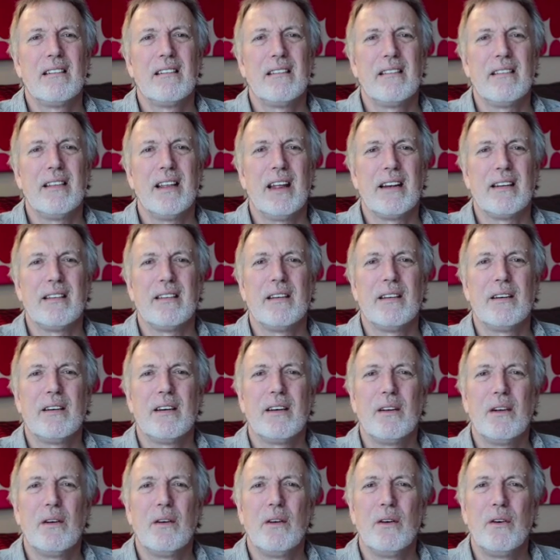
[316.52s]
That
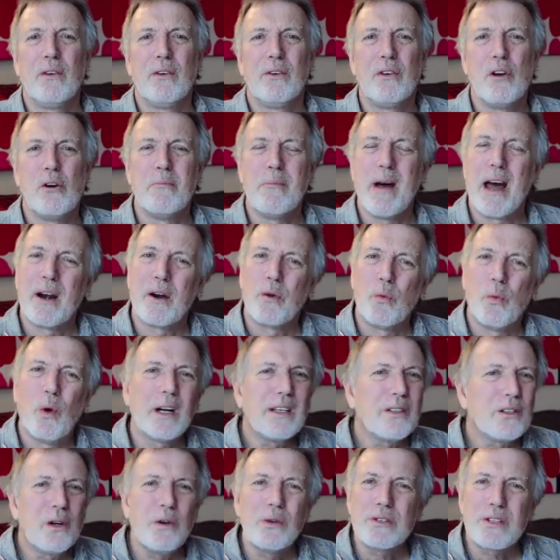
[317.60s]
no matter
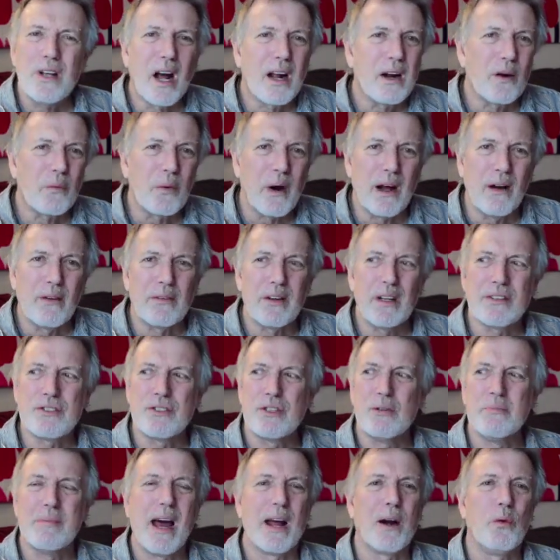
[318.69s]
what goes on around us,
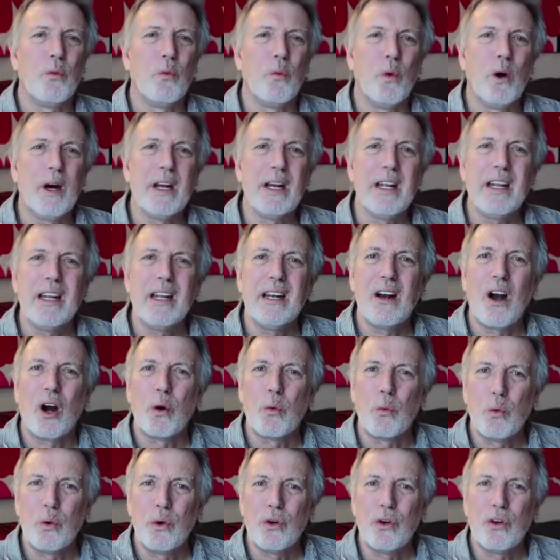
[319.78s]
no matter what in
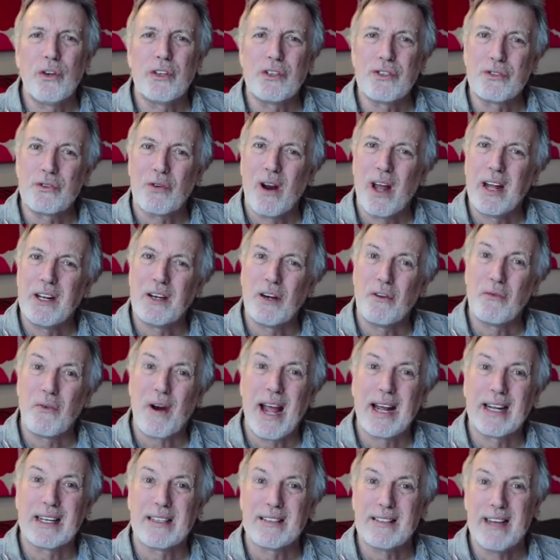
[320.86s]
our world is trying to
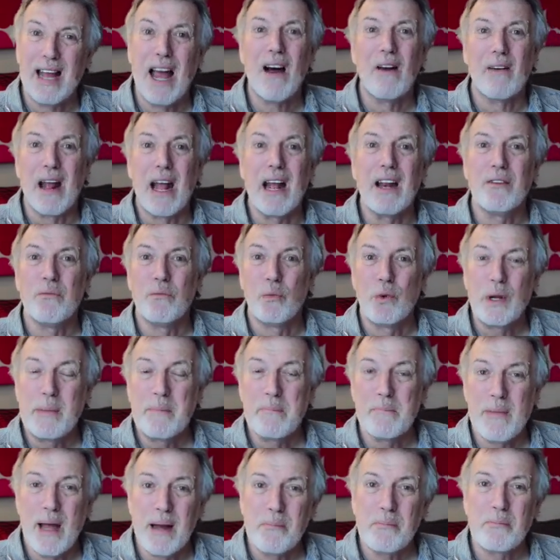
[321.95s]
drag us down, and
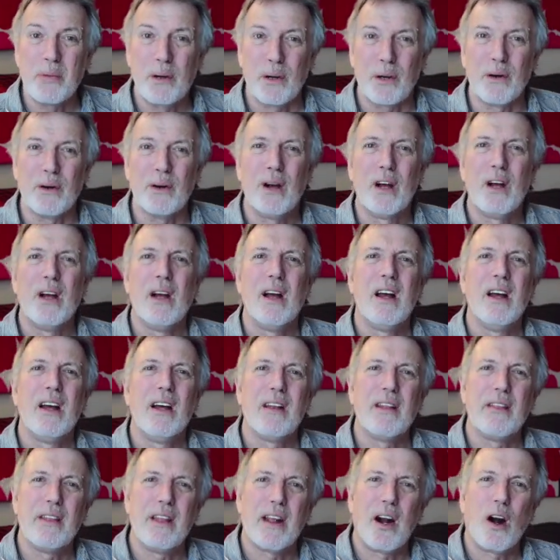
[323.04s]
remember
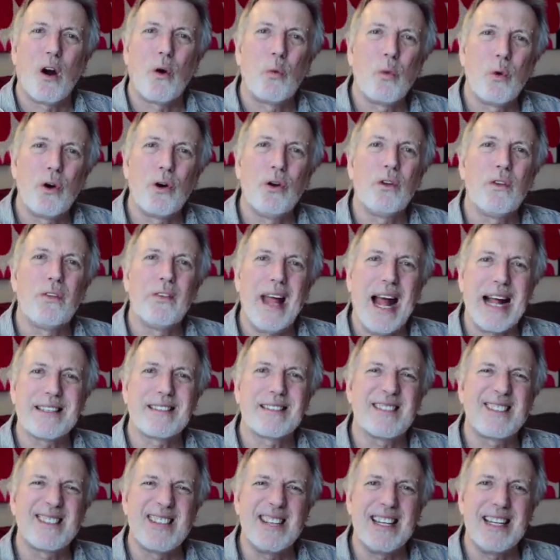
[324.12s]
that our world,
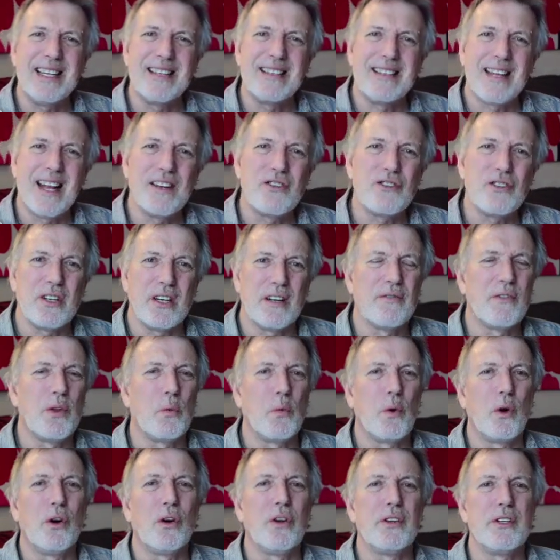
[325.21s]
that's the intention of the
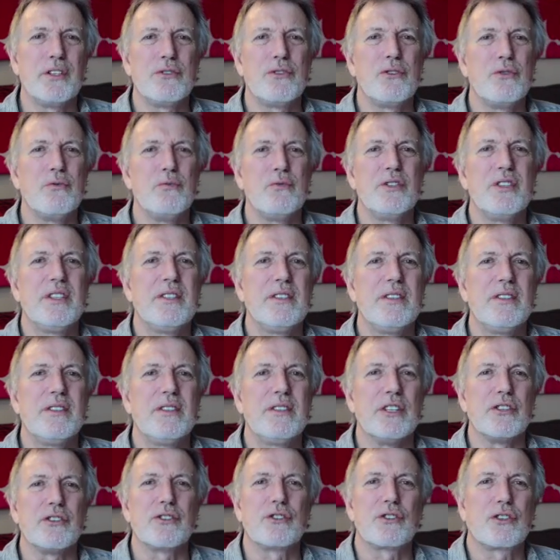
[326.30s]
world, is to
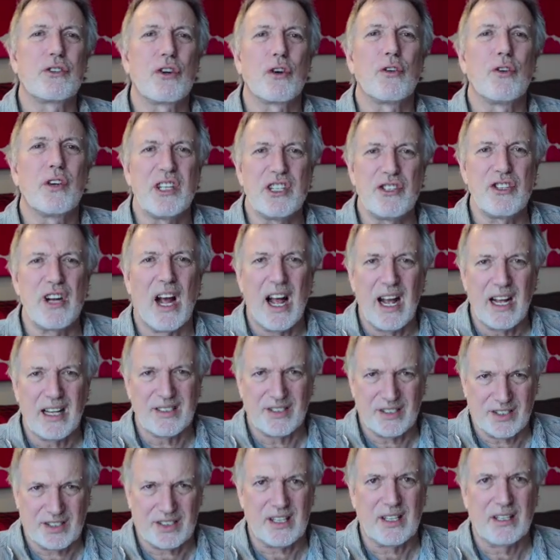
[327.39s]
discourage
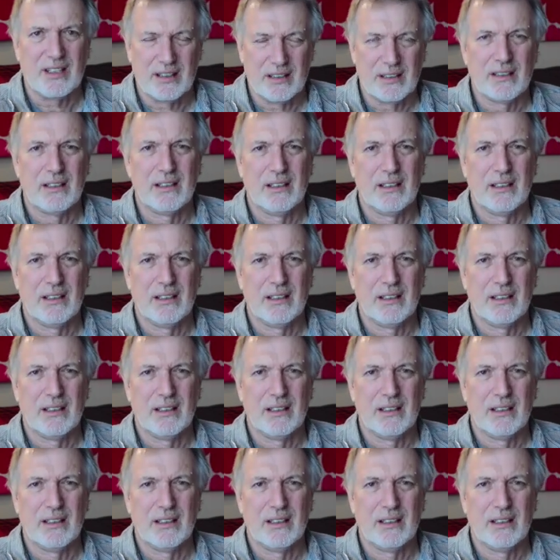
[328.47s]
us,